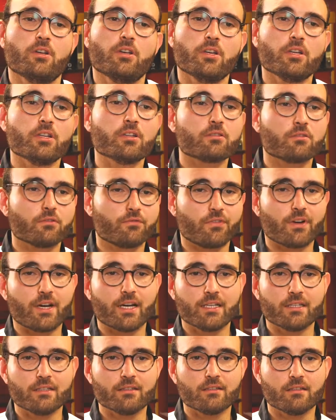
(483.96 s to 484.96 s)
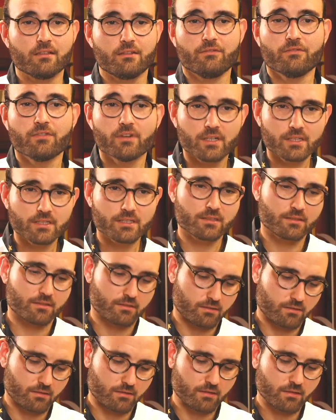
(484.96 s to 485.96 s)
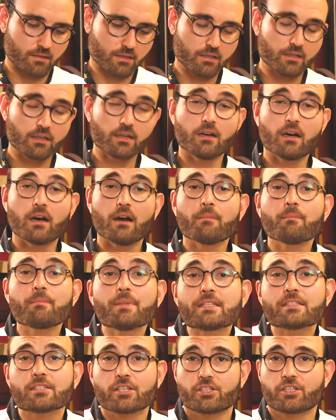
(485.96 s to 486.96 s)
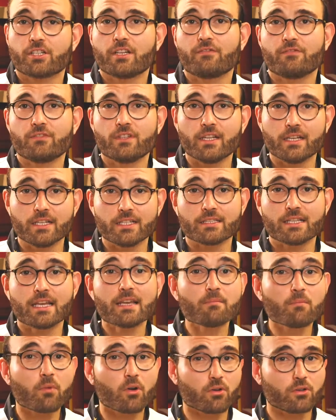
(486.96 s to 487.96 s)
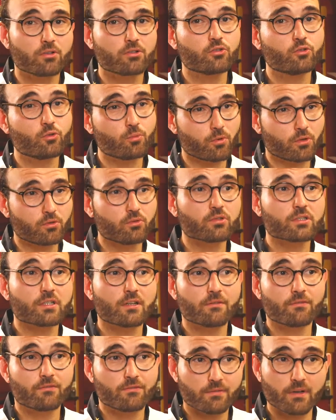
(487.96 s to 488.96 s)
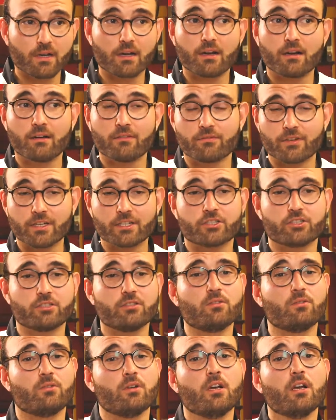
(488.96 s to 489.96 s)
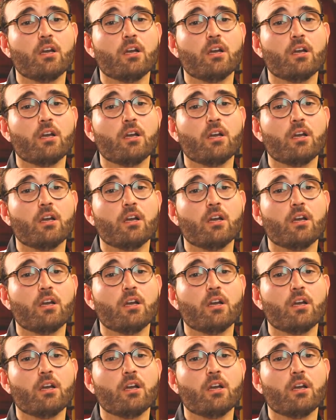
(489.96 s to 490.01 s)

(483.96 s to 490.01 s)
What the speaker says: you need to find first a pizza chef that is able to produce a fresh dough.